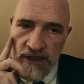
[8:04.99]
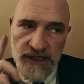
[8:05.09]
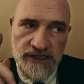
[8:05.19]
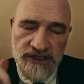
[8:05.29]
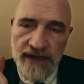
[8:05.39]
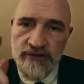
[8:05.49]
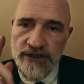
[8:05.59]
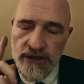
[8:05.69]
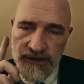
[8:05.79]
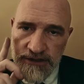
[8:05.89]
It's
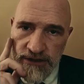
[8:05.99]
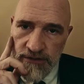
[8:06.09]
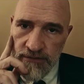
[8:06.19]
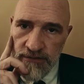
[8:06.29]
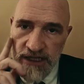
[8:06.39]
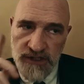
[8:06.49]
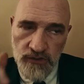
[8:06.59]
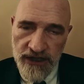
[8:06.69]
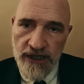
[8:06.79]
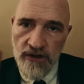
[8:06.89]
sabotage. That's
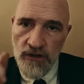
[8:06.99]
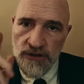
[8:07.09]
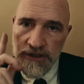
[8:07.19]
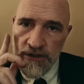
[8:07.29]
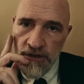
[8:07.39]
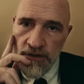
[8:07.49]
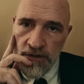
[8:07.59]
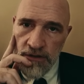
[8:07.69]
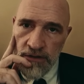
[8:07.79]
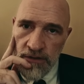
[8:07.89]
what they called it.
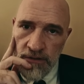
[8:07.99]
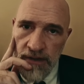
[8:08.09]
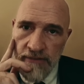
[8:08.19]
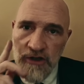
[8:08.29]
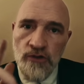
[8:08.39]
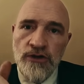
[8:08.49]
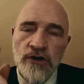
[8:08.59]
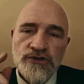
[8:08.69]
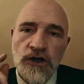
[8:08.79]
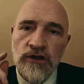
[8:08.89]
I mean, who
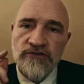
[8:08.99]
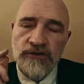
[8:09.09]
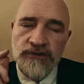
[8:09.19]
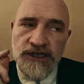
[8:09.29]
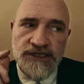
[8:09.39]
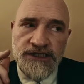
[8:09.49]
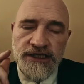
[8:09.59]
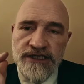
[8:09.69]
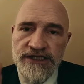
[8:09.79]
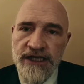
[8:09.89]
knows all of the places
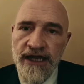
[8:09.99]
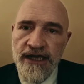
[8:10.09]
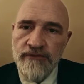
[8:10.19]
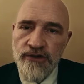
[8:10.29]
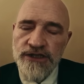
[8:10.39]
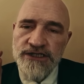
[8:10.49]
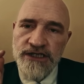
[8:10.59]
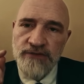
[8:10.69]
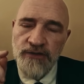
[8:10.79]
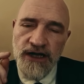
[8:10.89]
that the CIA put this
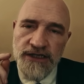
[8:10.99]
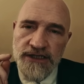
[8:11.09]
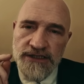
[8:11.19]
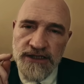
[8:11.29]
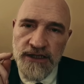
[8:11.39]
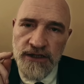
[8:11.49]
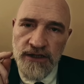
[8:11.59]
into practice?